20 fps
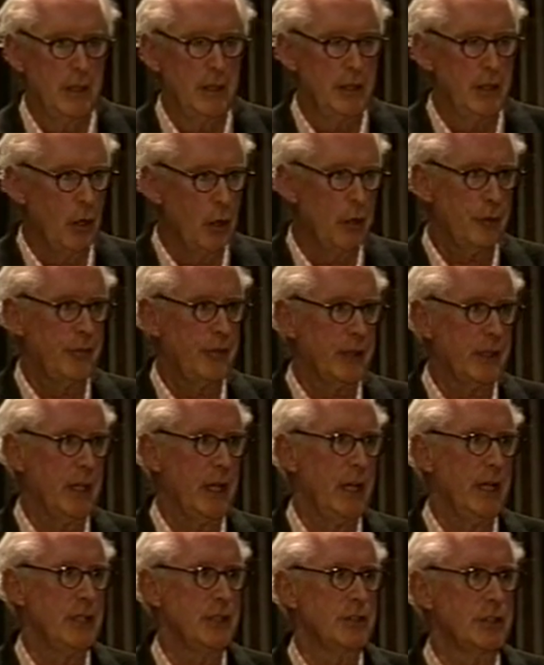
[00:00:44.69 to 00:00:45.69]

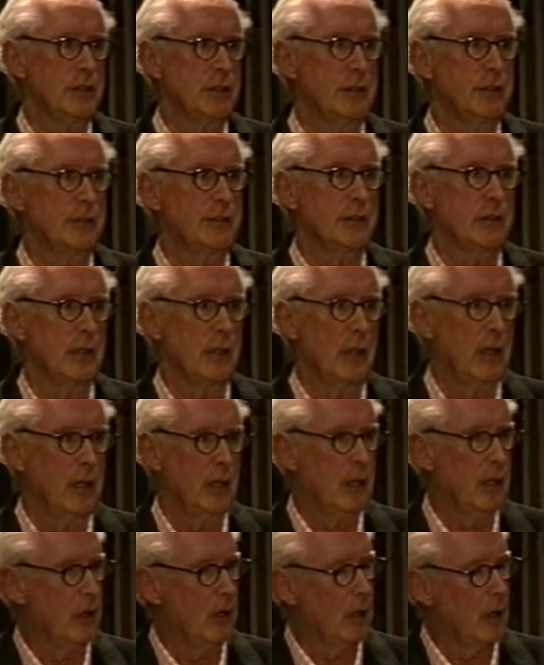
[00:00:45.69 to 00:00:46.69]
Notifications
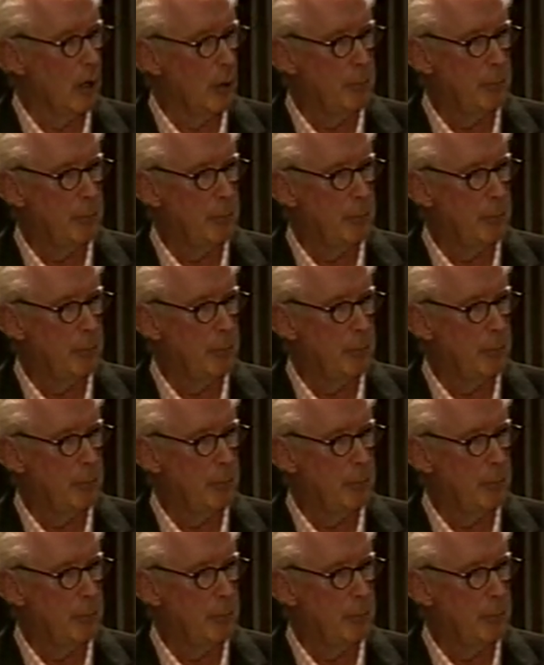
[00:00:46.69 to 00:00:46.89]
are a